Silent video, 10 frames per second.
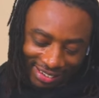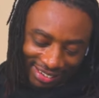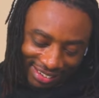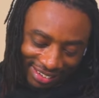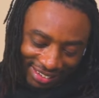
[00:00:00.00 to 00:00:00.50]

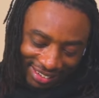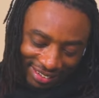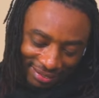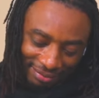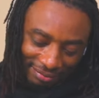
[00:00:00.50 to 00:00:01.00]

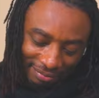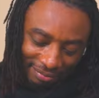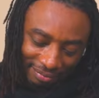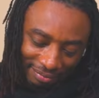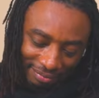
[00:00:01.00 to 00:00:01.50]

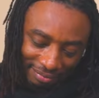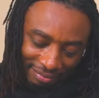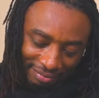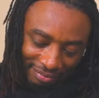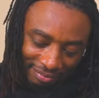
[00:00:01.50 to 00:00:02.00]

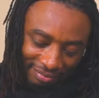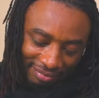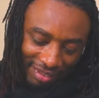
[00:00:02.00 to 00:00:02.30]
No words are spoken by the person on screen.